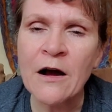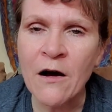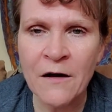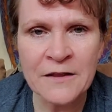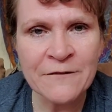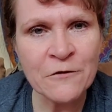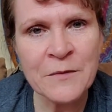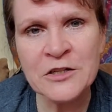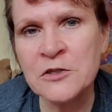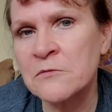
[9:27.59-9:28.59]
All the
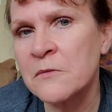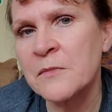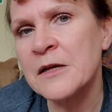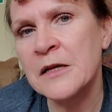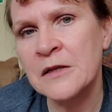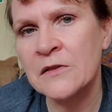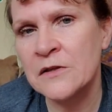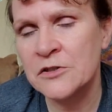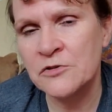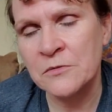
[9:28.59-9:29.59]
information will be in the
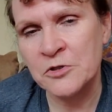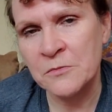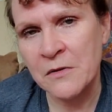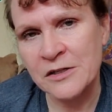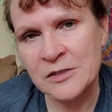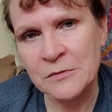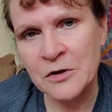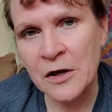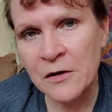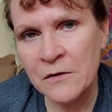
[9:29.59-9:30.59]
description box
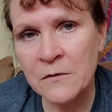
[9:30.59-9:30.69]
below,